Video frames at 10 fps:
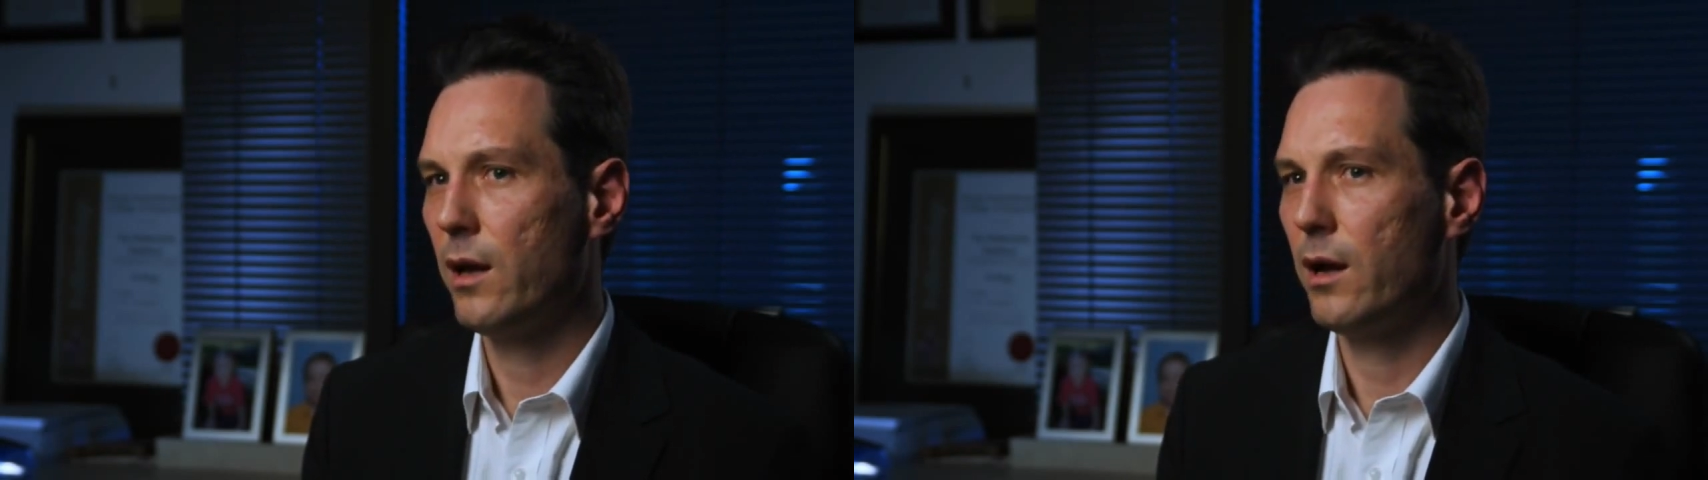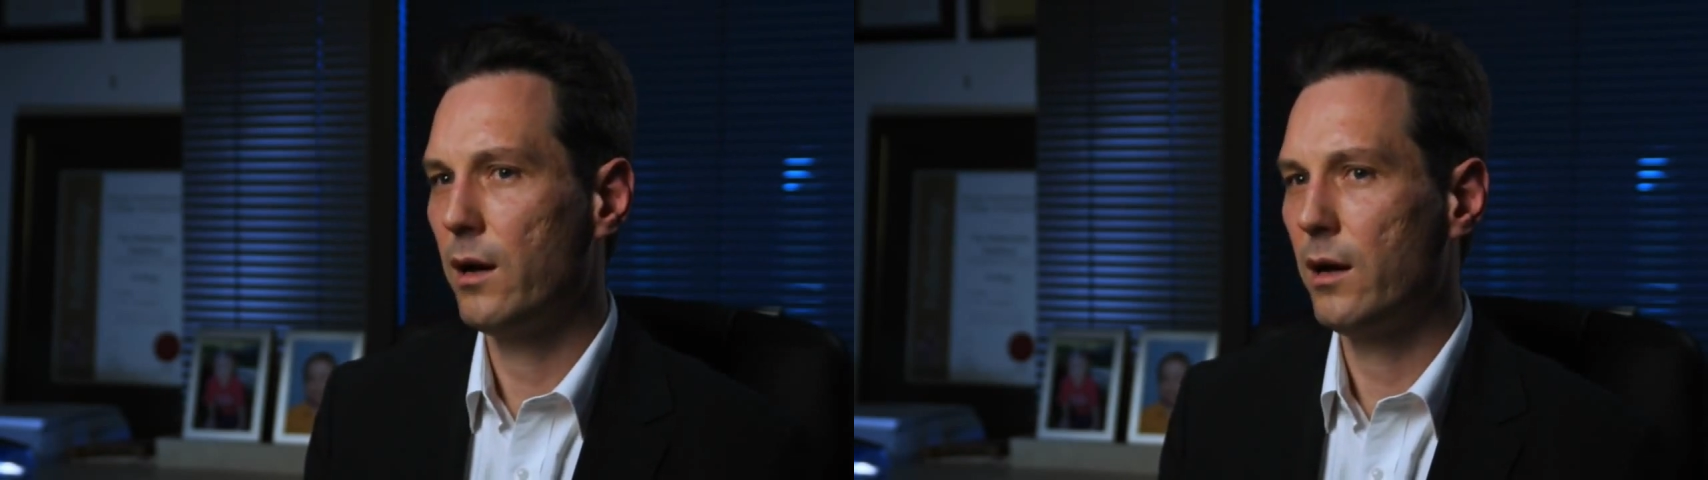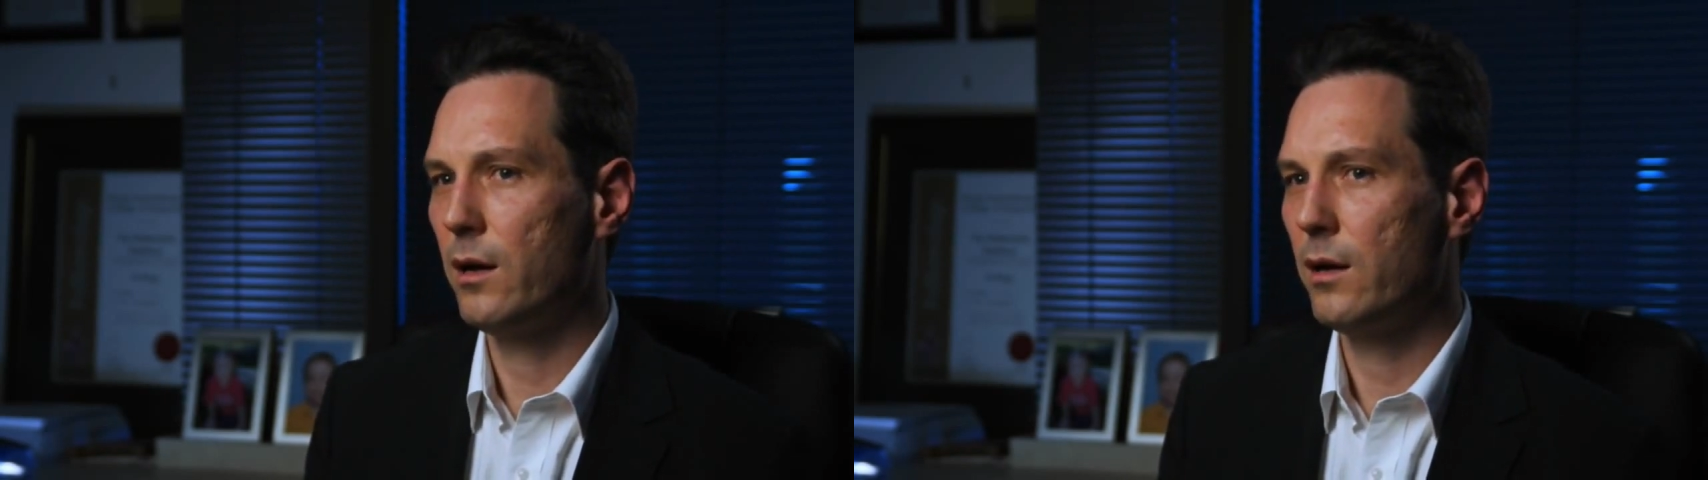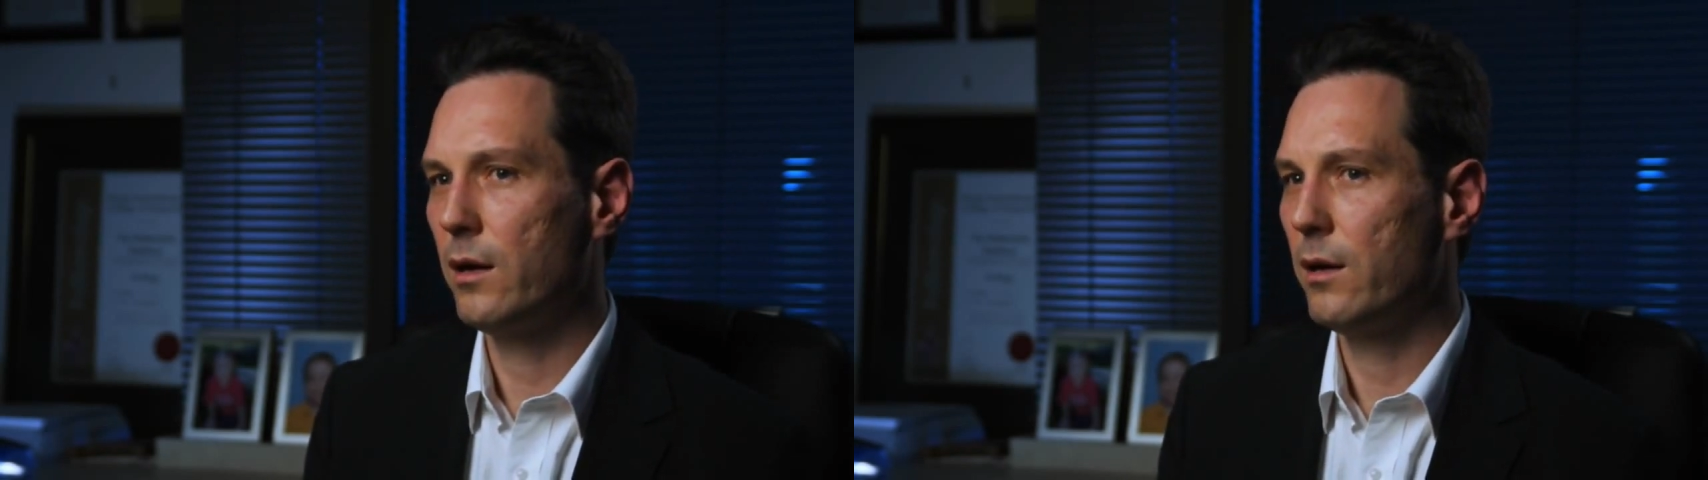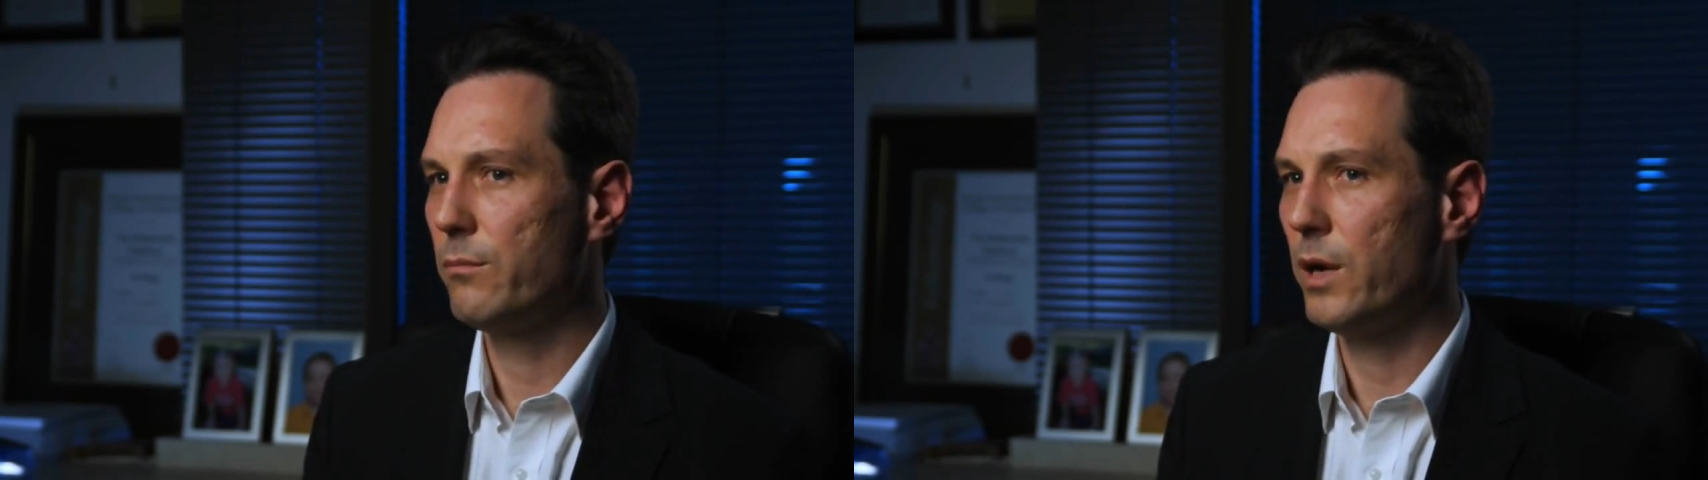
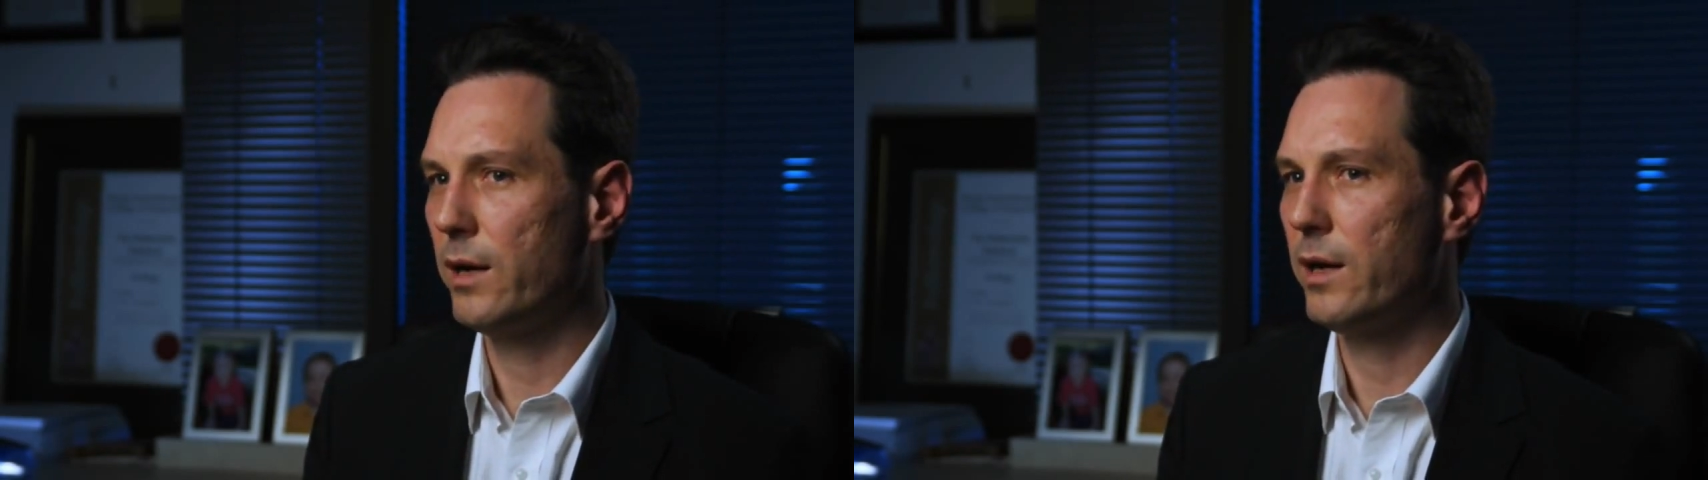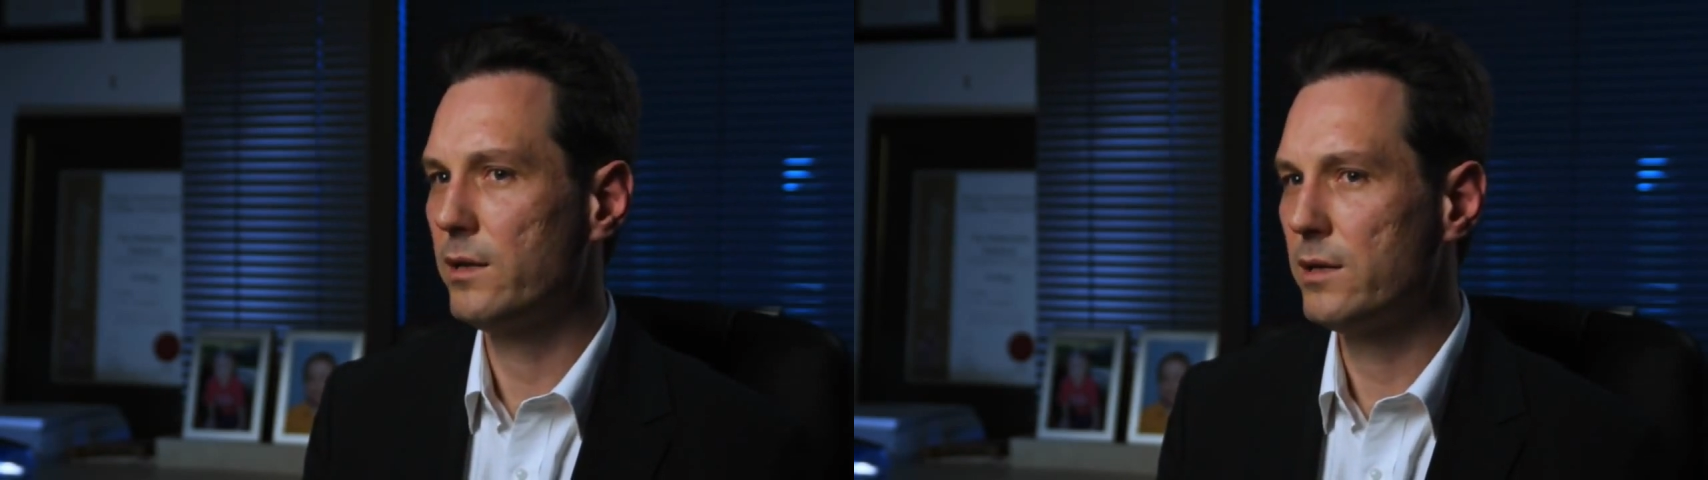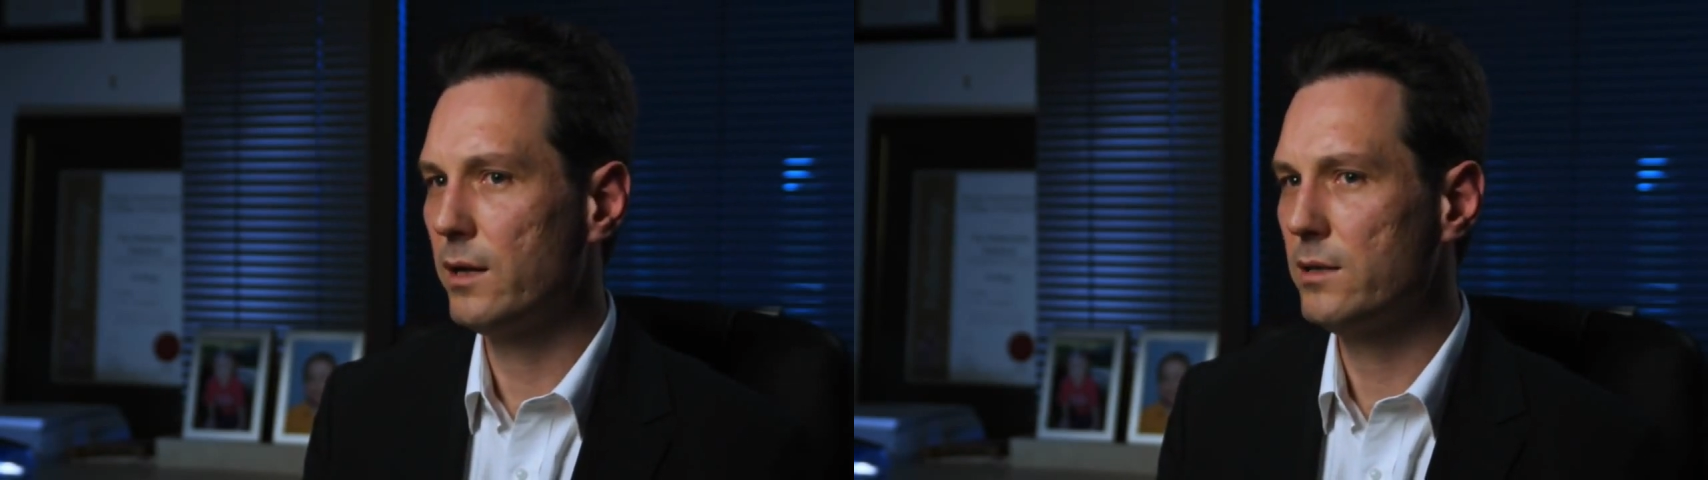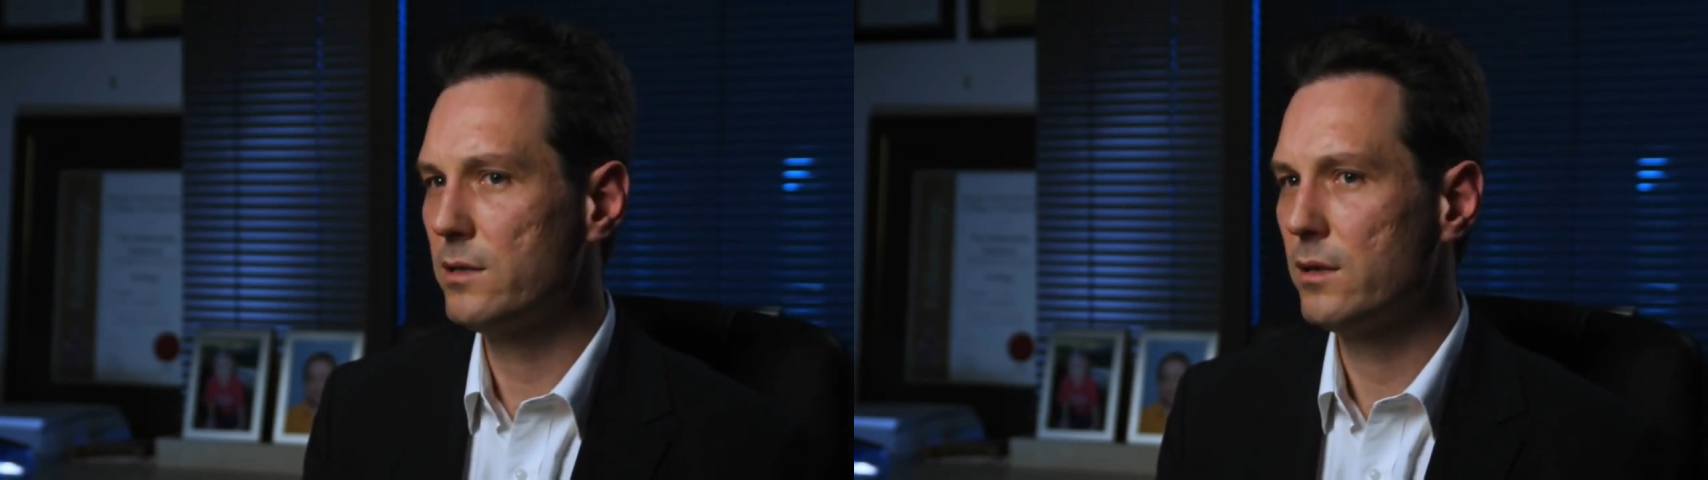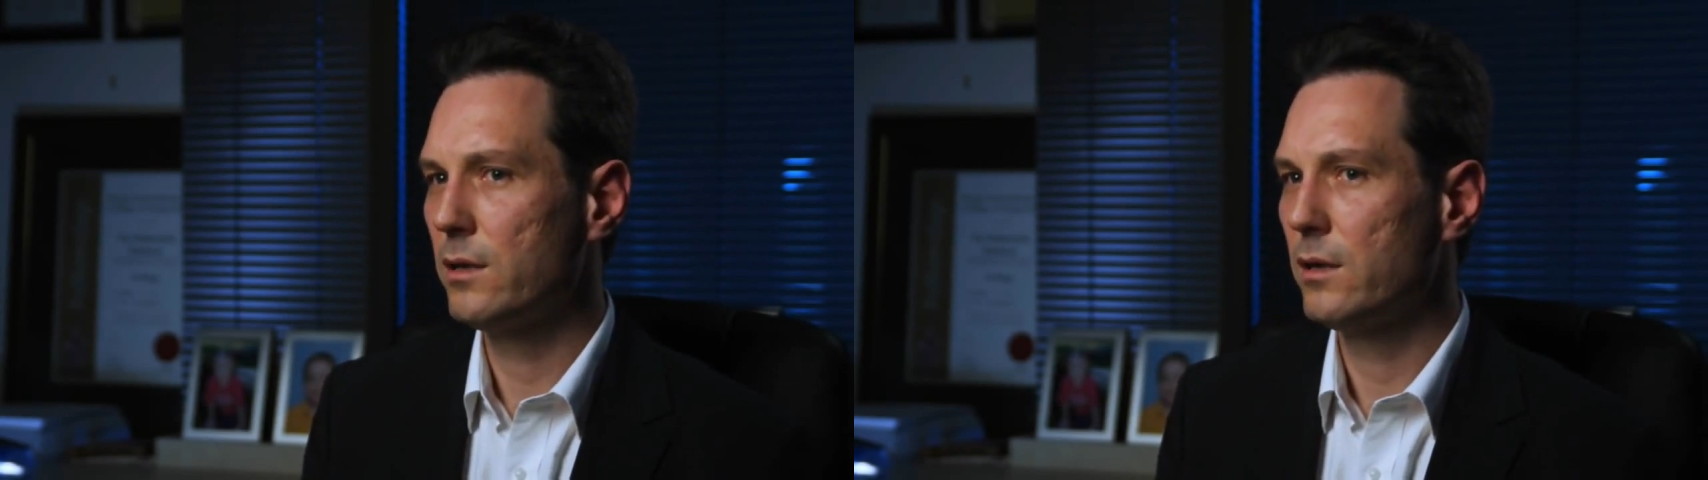but it does